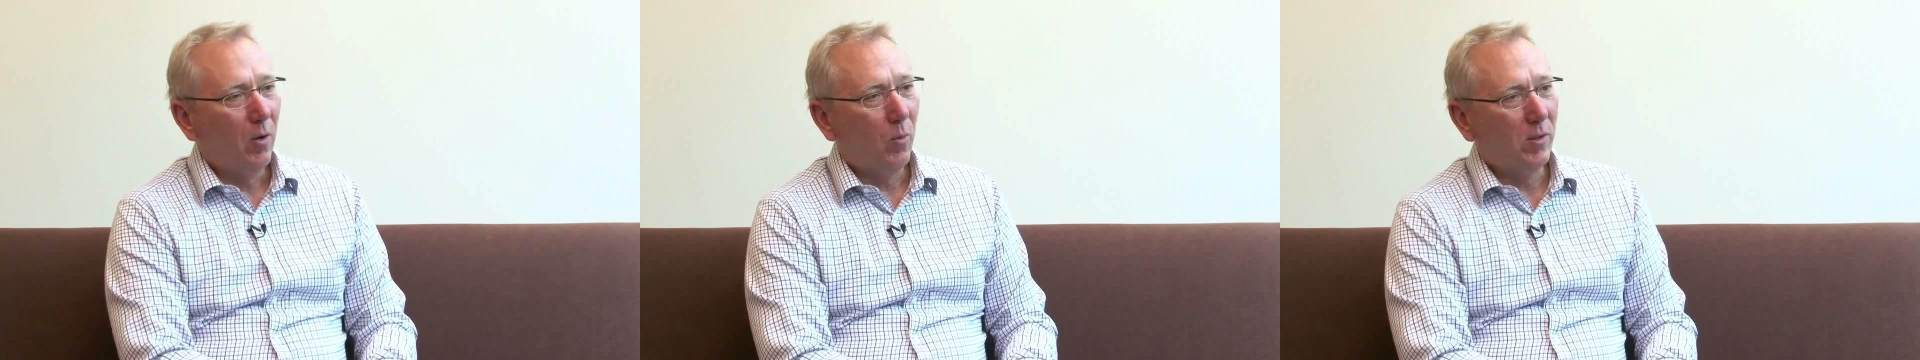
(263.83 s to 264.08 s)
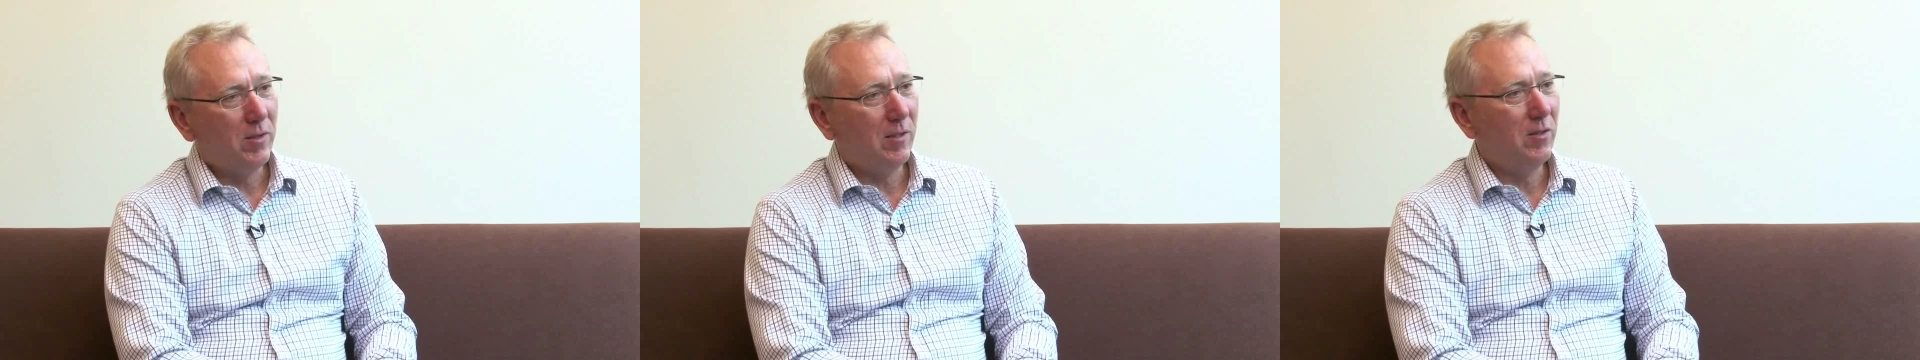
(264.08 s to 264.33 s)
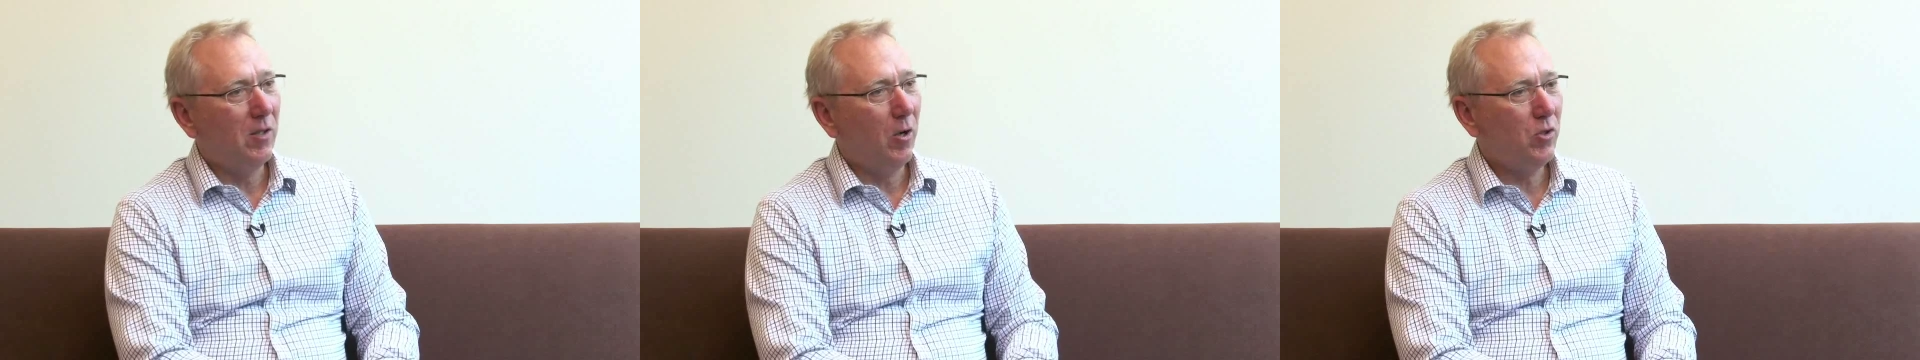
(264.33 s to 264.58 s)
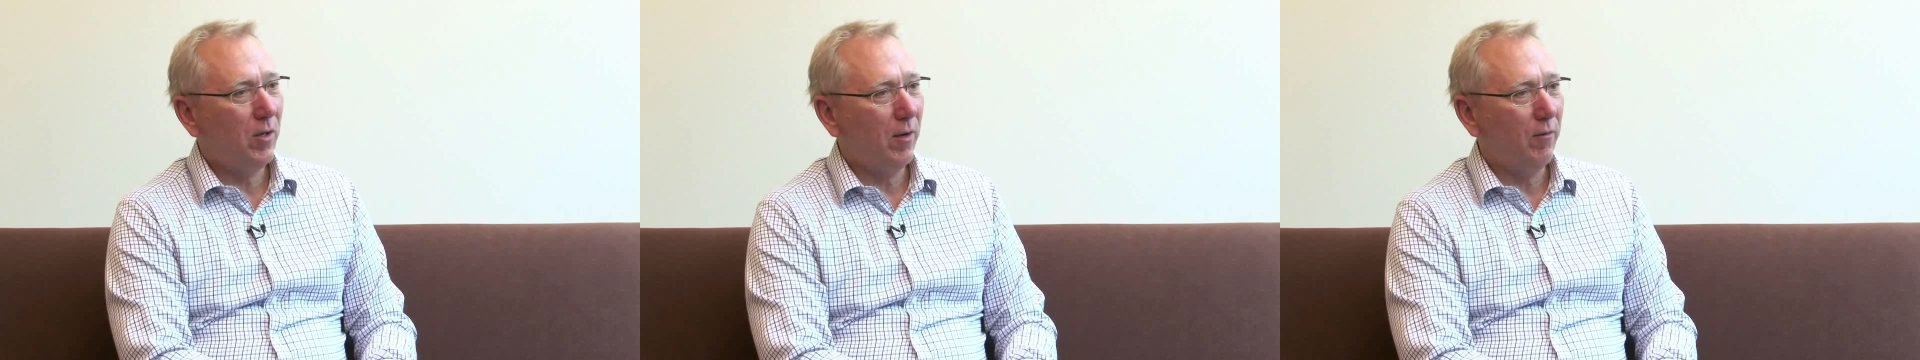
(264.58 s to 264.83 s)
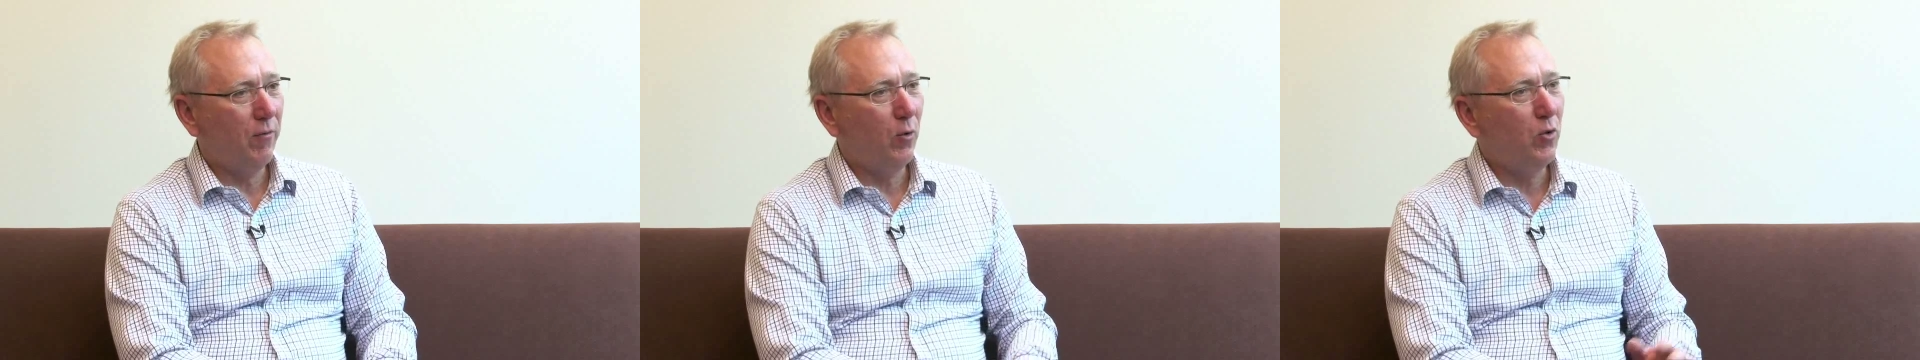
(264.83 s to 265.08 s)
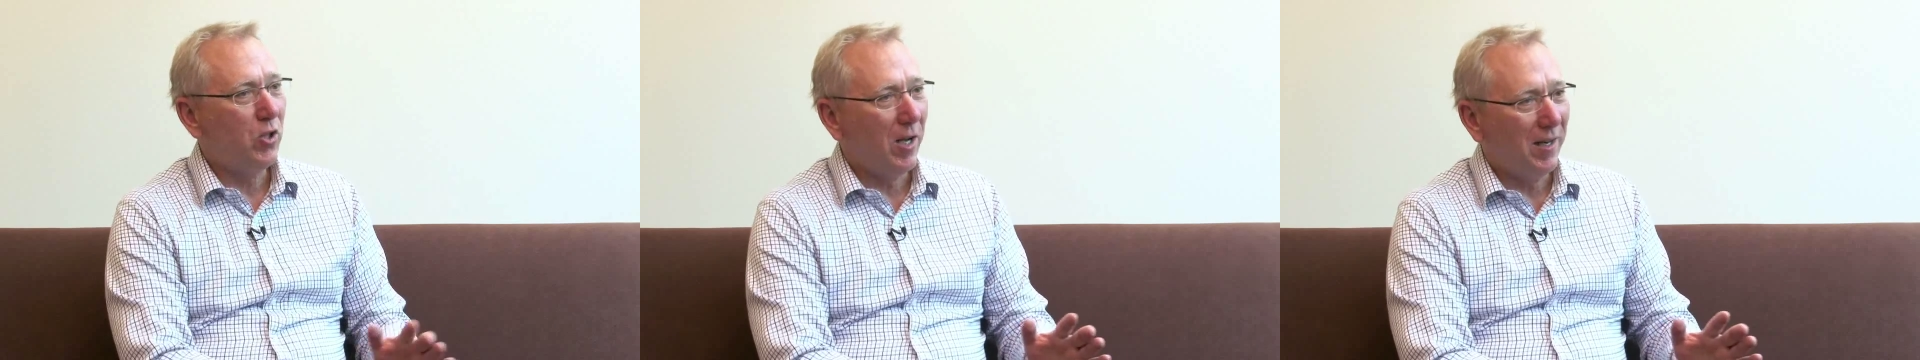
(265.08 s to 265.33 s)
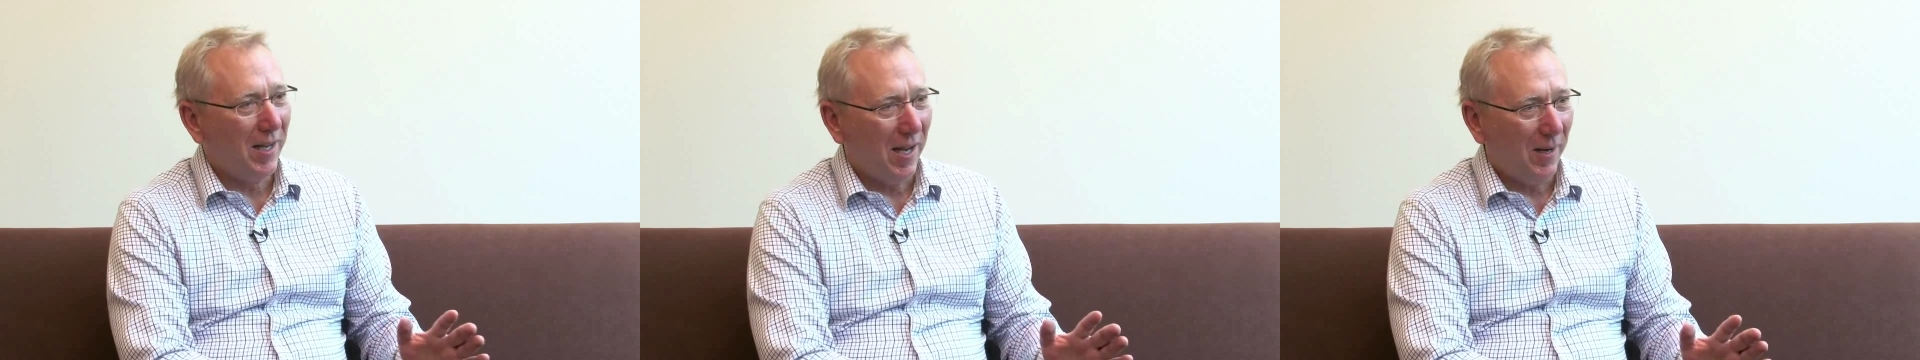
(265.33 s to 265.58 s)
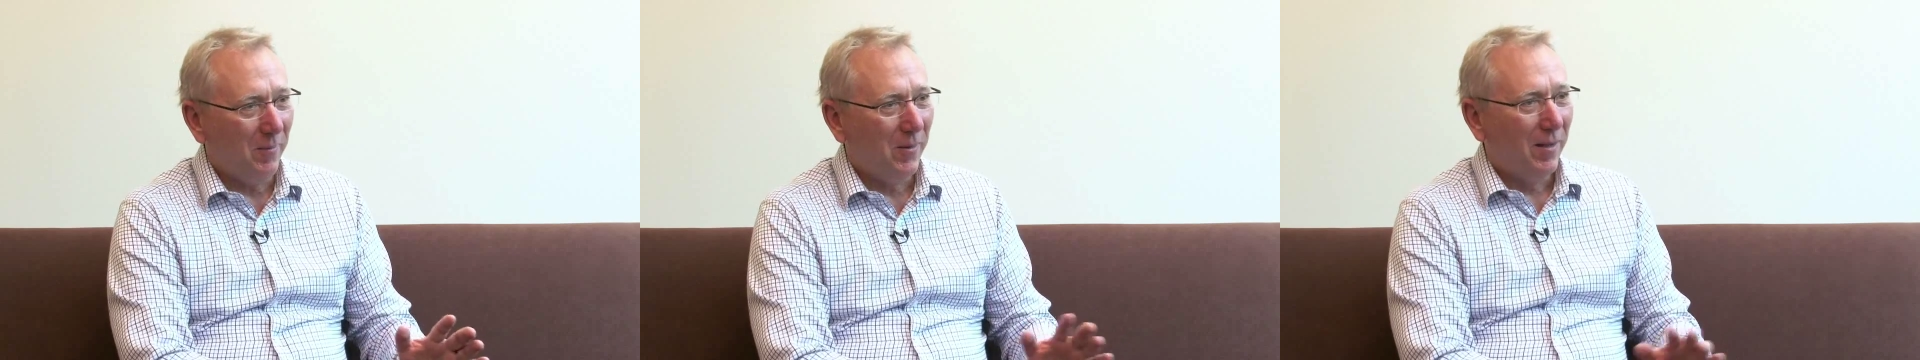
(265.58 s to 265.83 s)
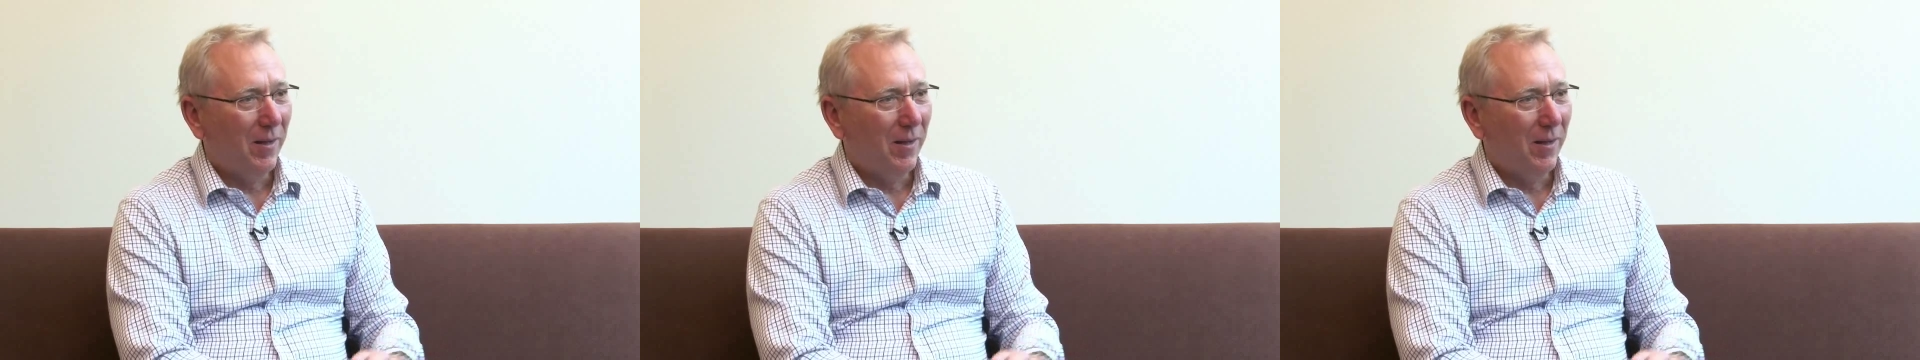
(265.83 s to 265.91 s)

was this notion of VUCA,